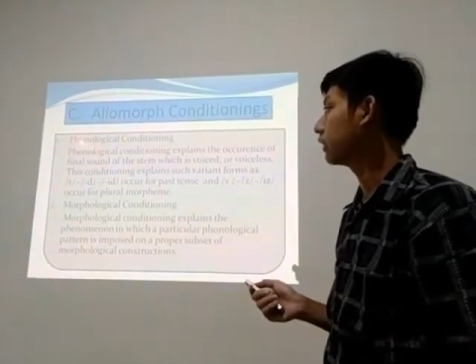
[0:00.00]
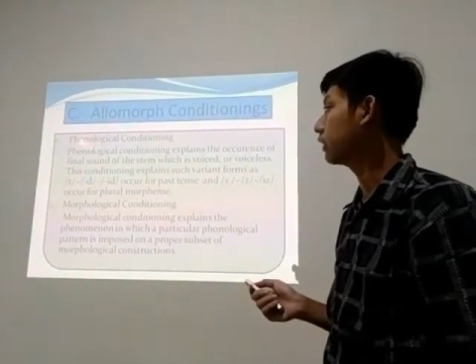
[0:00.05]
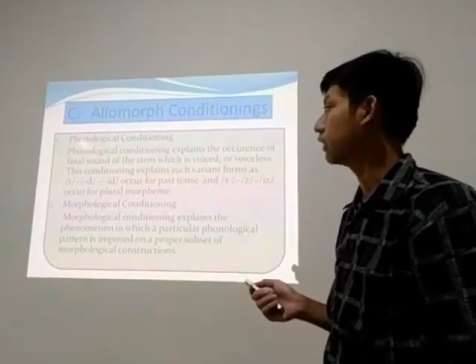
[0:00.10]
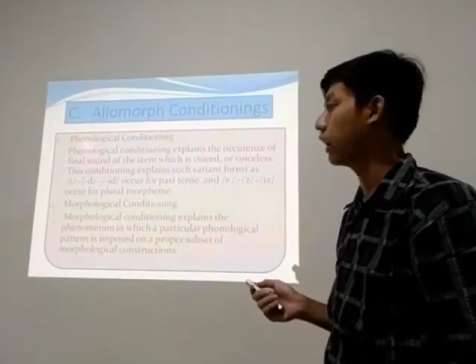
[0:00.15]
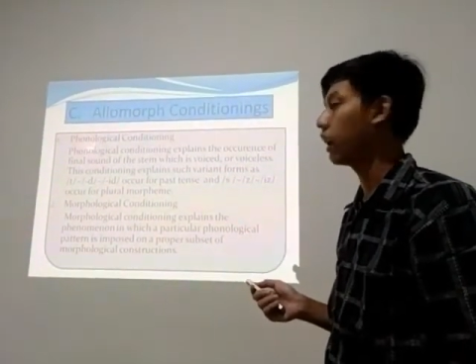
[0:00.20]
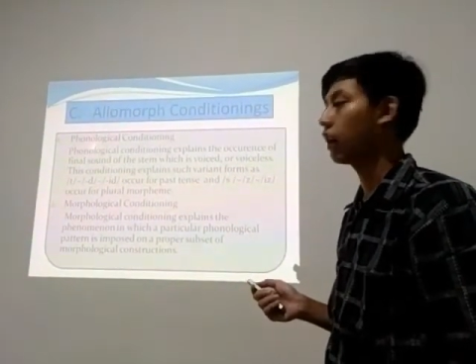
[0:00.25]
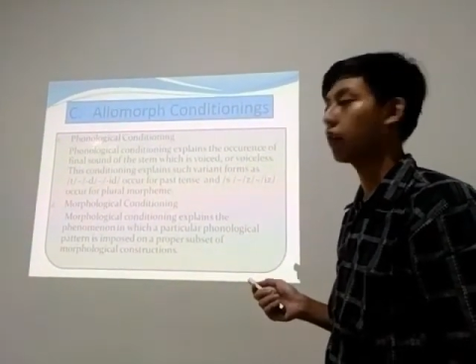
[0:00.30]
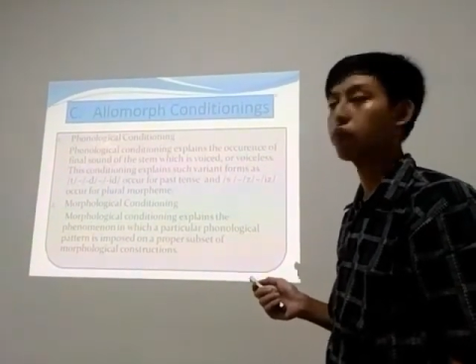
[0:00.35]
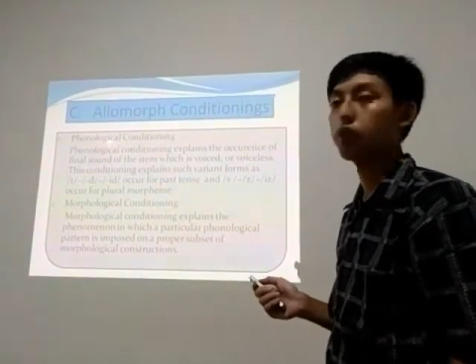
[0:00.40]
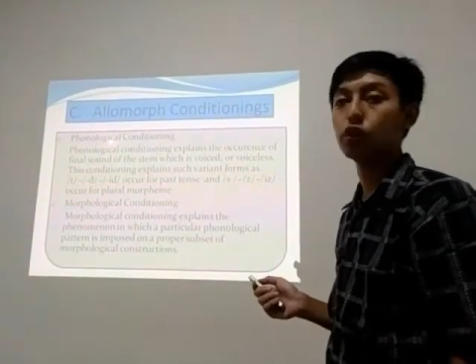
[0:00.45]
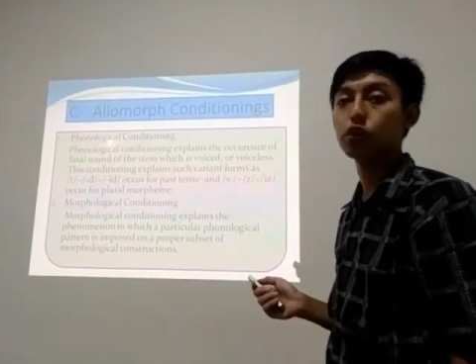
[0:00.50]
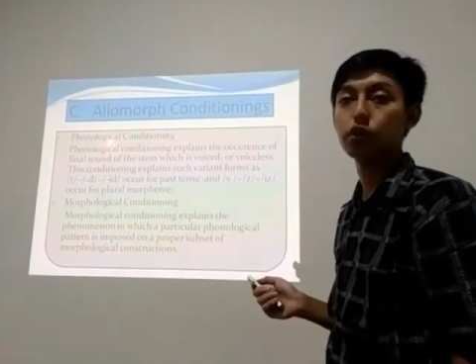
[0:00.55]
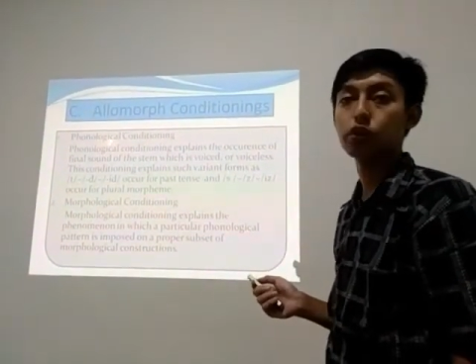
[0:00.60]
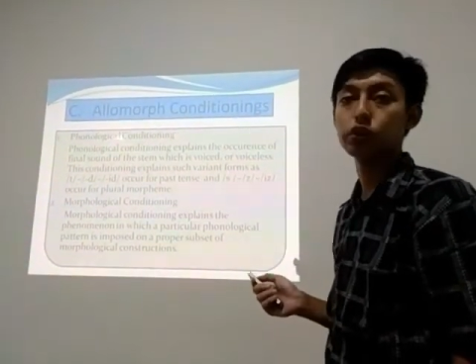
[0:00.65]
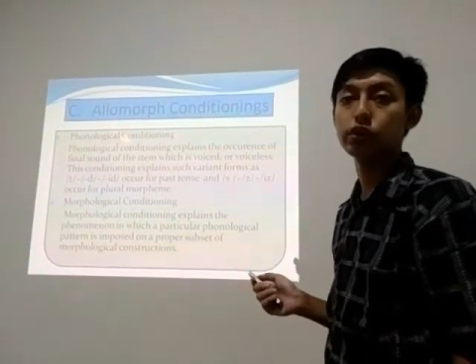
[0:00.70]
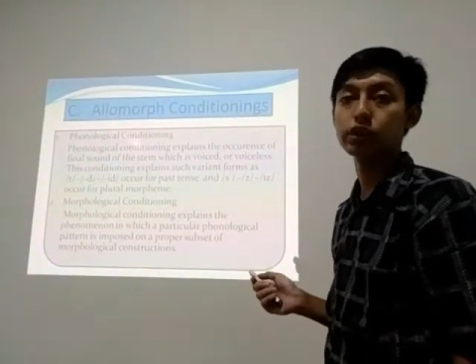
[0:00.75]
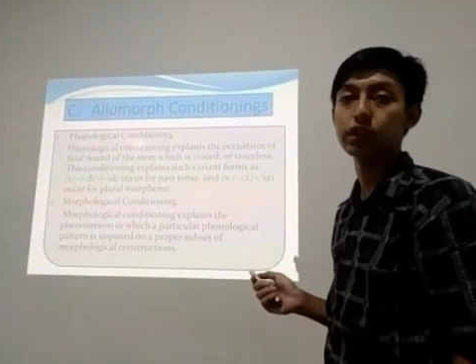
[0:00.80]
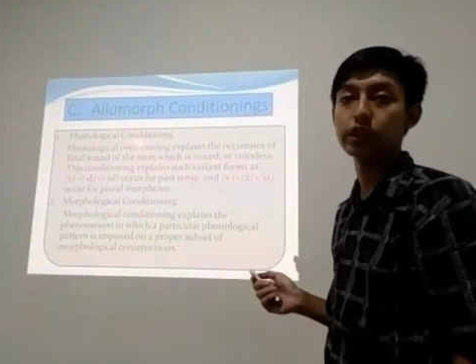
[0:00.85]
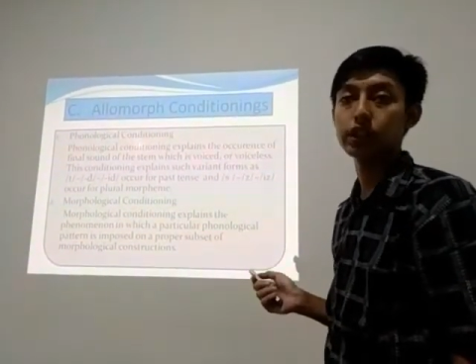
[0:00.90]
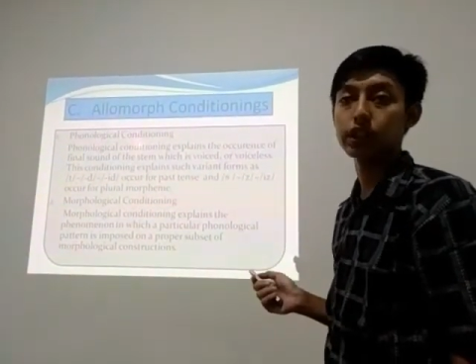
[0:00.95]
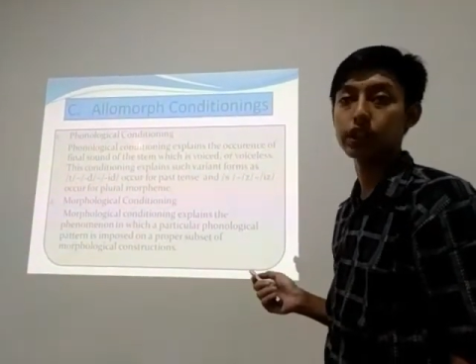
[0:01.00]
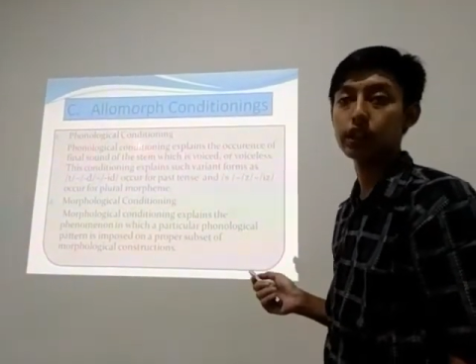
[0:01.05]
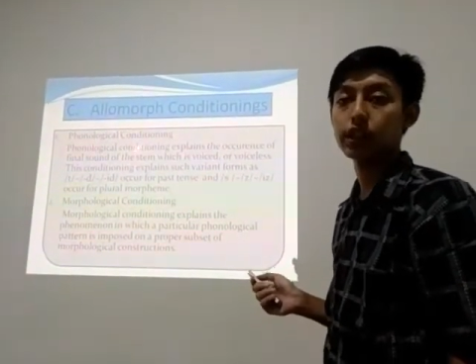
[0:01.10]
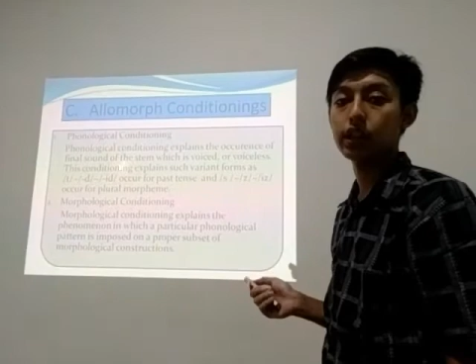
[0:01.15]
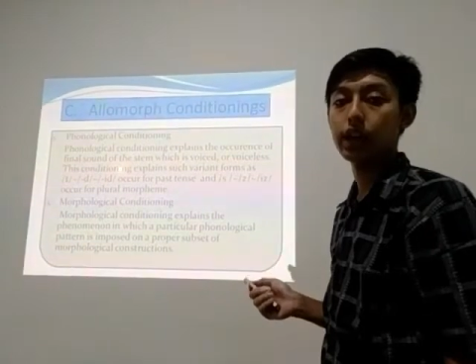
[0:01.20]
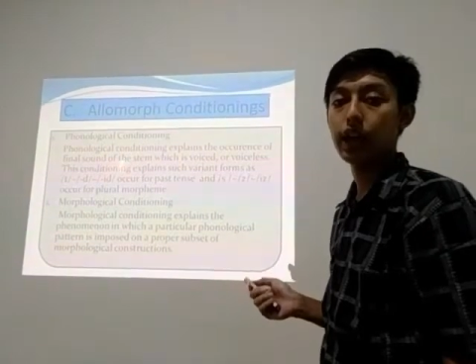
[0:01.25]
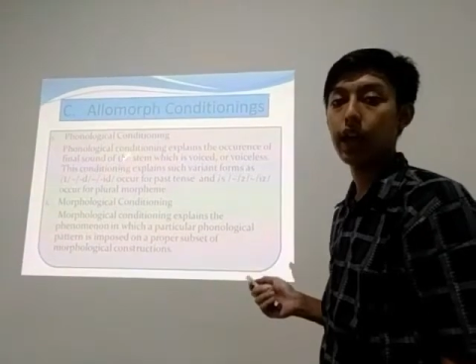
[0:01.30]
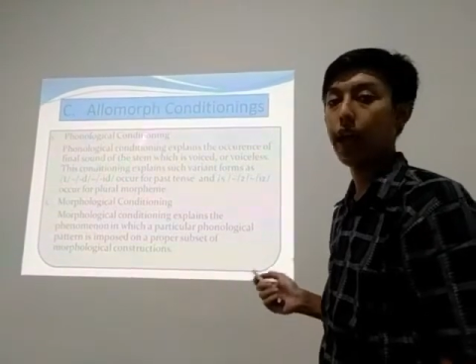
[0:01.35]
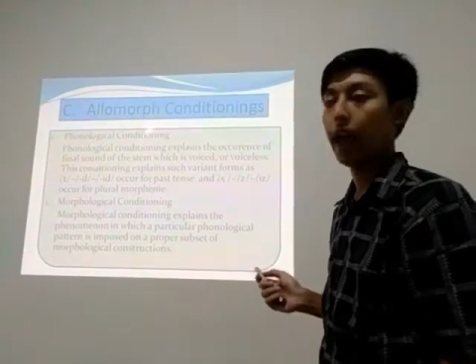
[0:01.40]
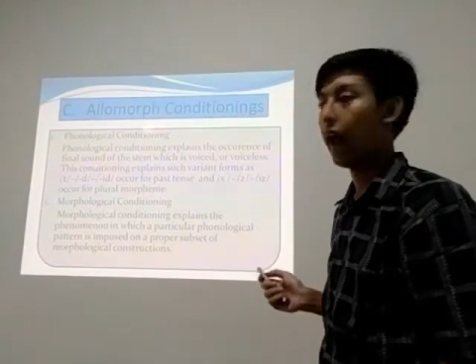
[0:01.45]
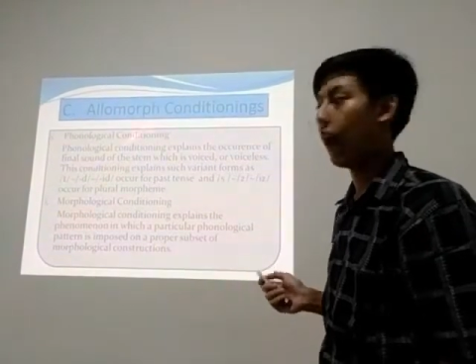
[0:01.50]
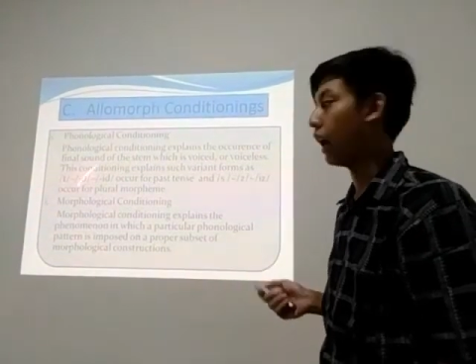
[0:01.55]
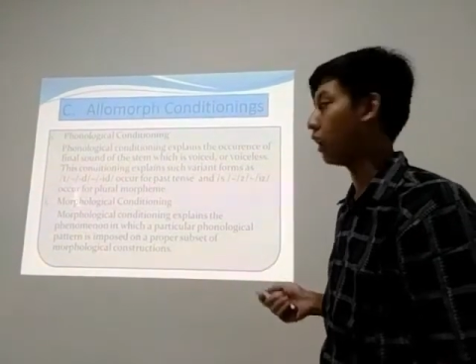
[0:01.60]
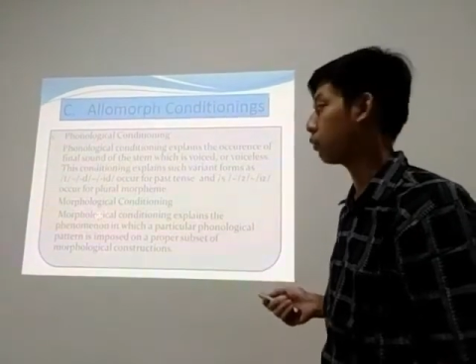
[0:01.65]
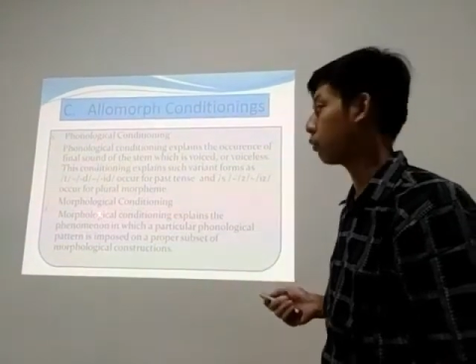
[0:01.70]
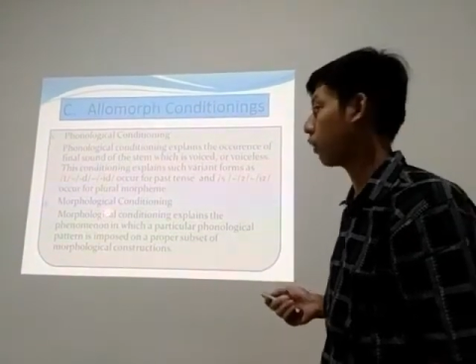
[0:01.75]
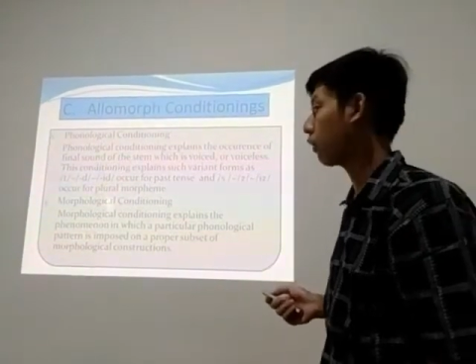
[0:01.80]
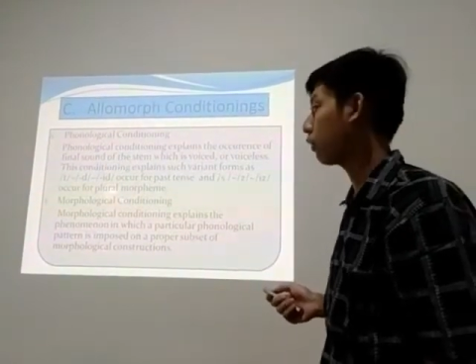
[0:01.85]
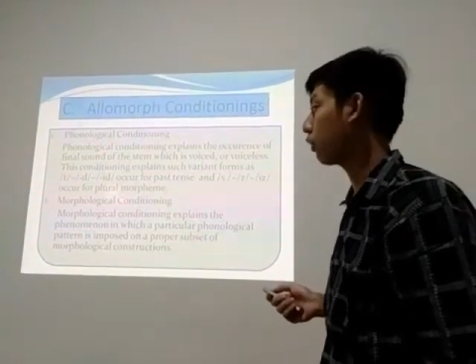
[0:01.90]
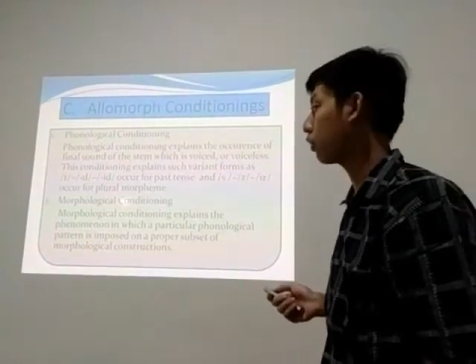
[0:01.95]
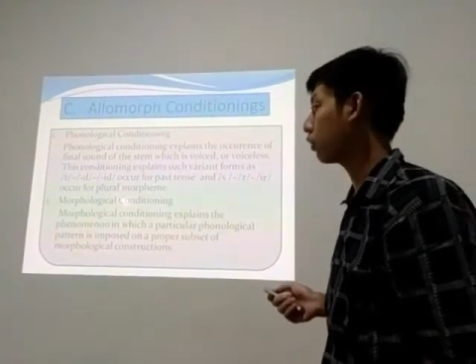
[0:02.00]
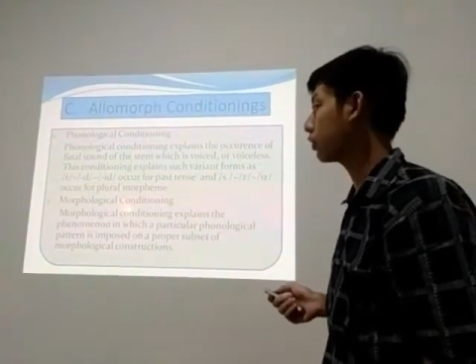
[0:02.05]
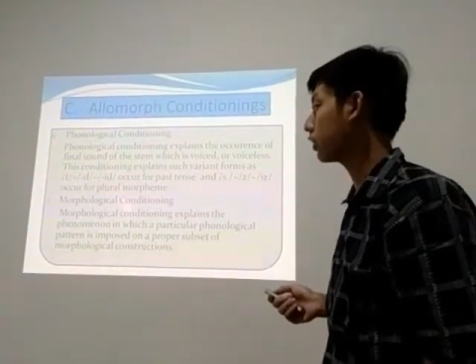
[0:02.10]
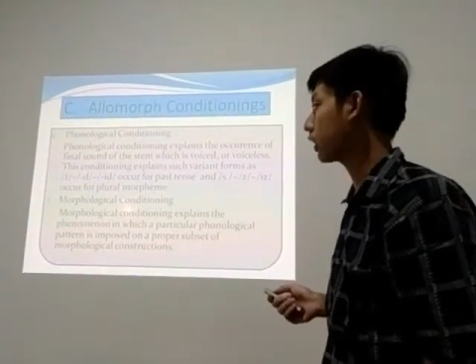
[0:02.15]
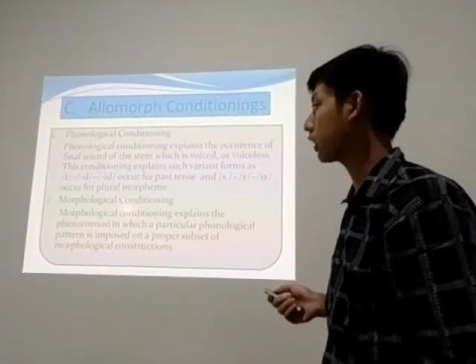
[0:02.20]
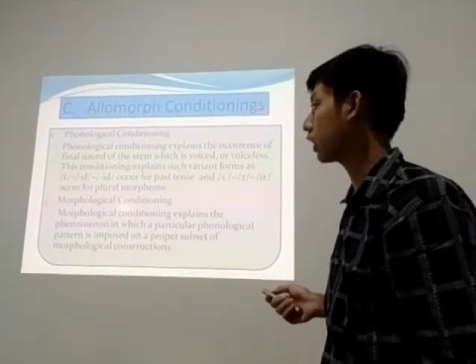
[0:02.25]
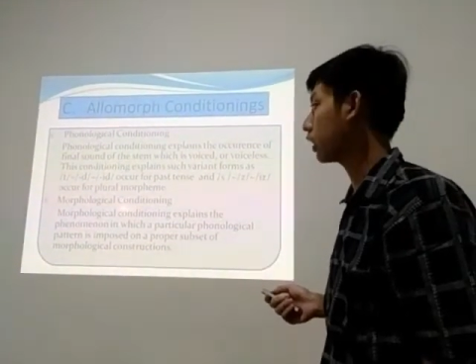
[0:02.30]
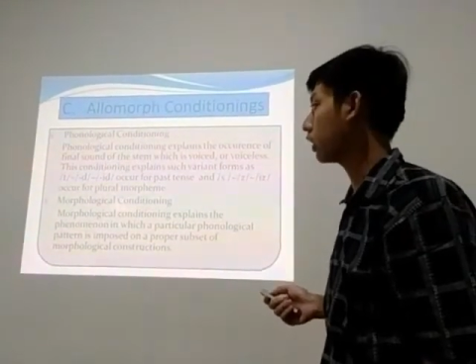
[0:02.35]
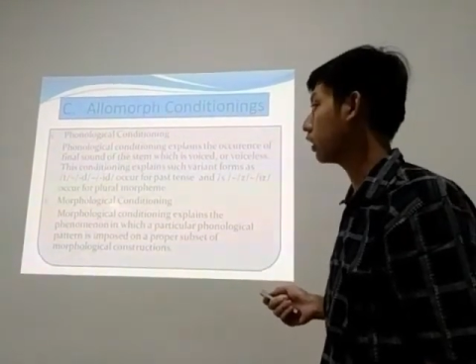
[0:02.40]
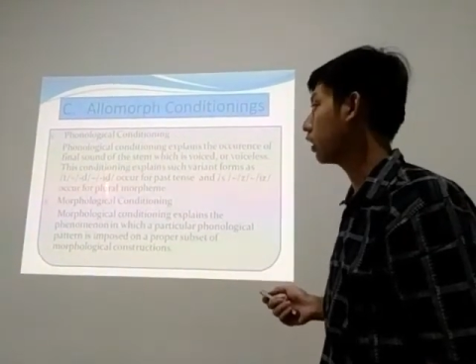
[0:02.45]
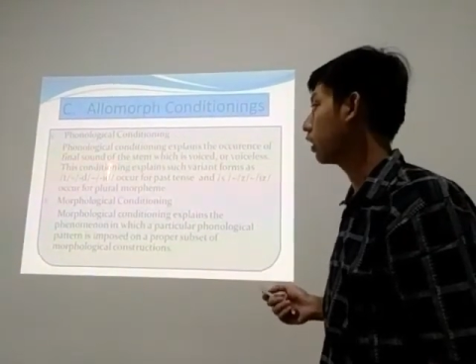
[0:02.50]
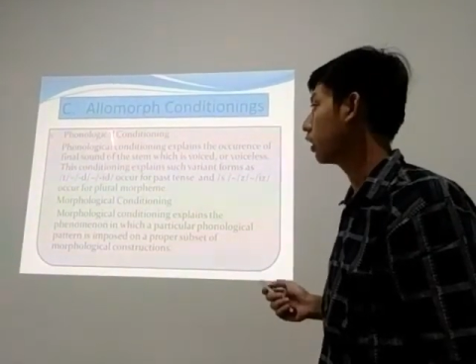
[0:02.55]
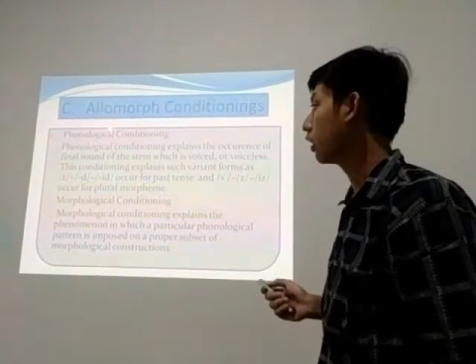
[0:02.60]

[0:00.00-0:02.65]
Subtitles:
They are phonological and morphological.